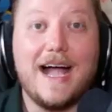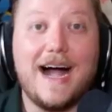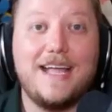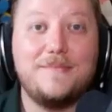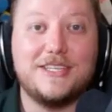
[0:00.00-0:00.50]

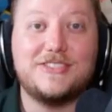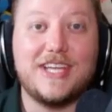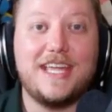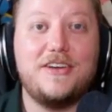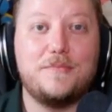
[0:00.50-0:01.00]
I am
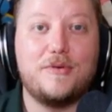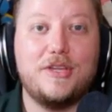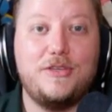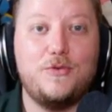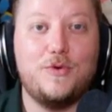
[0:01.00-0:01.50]
excited to bring
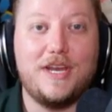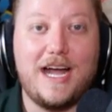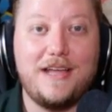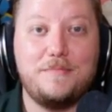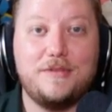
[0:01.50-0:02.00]
you what
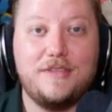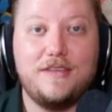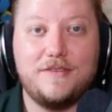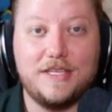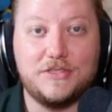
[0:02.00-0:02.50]
I
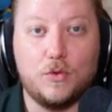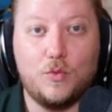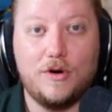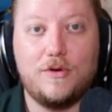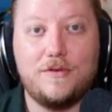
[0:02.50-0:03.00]
believe is a
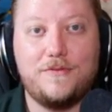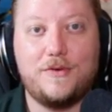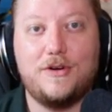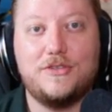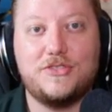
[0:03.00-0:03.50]
world
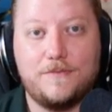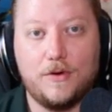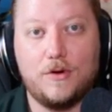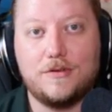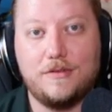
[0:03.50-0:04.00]
first
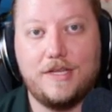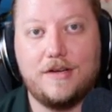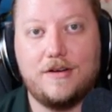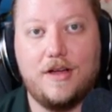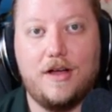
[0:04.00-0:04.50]
full
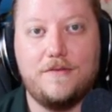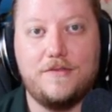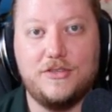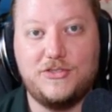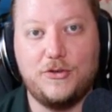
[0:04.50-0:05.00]
clear of
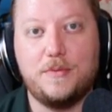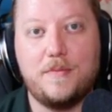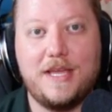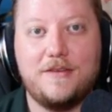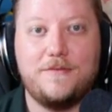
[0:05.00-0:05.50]
the
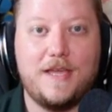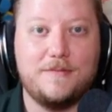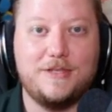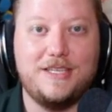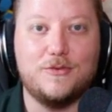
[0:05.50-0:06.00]
Superman
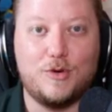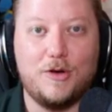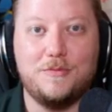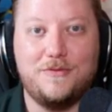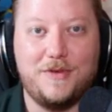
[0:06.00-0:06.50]
family
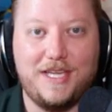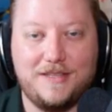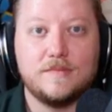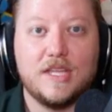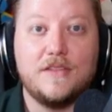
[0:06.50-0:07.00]
Realm of Fate.
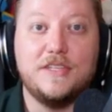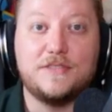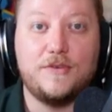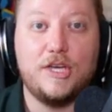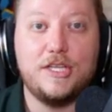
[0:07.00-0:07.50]
This
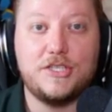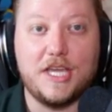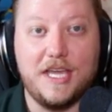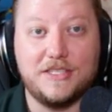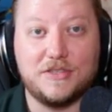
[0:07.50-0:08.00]
footage
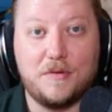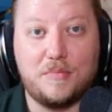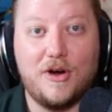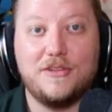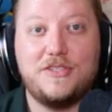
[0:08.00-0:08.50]
is
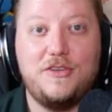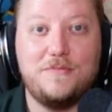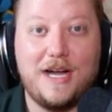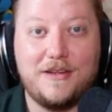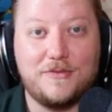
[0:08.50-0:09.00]
brought to you
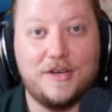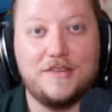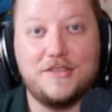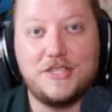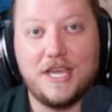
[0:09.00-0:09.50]
by a friend of
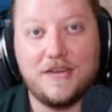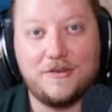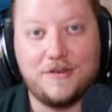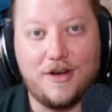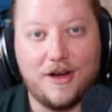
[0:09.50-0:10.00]
the
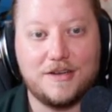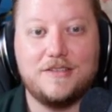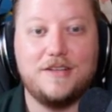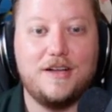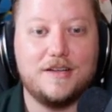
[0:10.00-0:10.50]
channel,
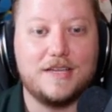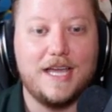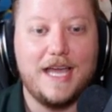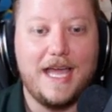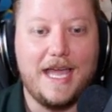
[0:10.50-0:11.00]
Arcaluck,
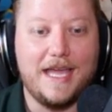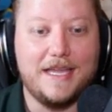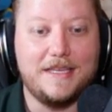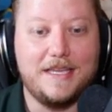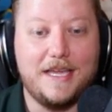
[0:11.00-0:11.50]

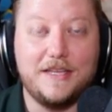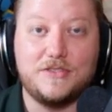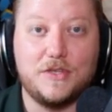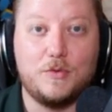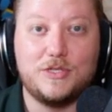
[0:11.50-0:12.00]
and
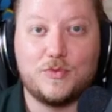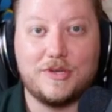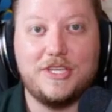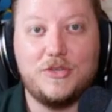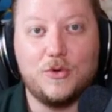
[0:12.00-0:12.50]
it was
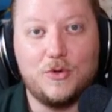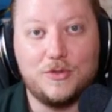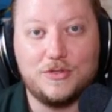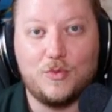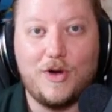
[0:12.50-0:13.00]
really cool
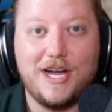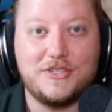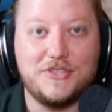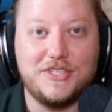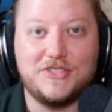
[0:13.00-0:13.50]
to
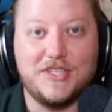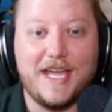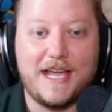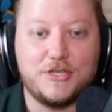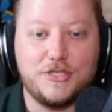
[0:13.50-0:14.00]
watch this in
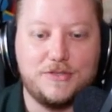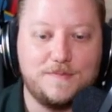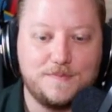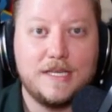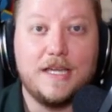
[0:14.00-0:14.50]

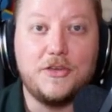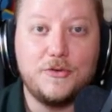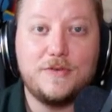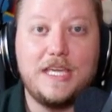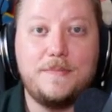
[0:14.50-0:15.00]
action. I
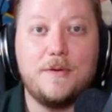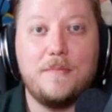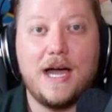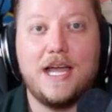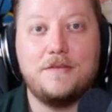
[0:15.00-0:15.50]
do keep in
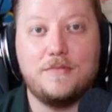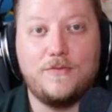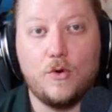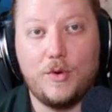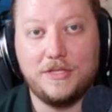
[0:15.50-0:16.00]
mind
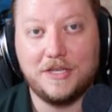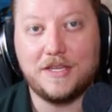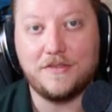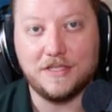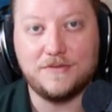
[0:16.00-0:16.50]
before we look
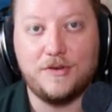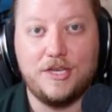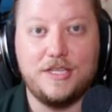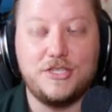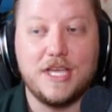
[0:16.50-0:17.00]
at this
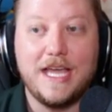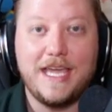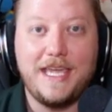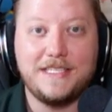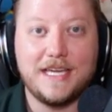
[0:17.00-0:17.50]
footage,
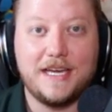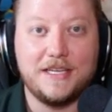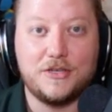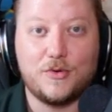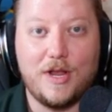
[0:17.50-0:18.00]
he's got an
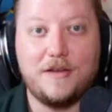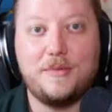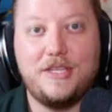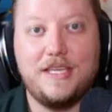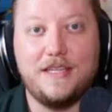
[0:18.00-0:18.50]

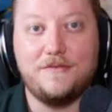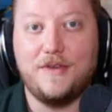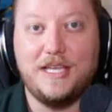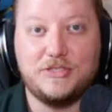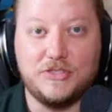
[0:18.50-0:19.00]
incredibly
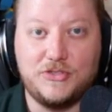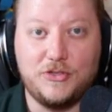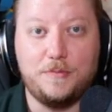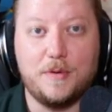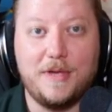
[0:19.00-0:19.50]
invested
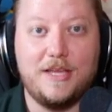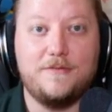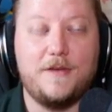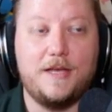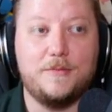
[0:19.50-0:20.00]
Superman
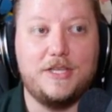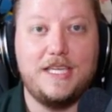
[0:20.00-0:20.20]
family.